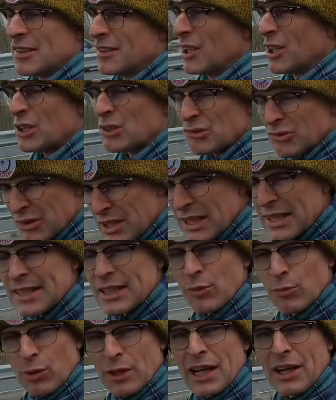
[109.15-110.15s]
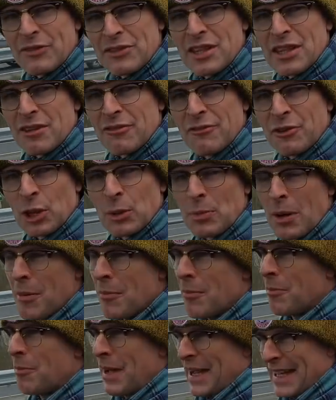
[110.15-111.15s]
because I really don't want to have to send the fuel
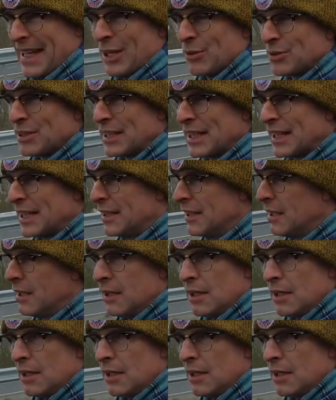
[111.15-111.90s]
pump back out again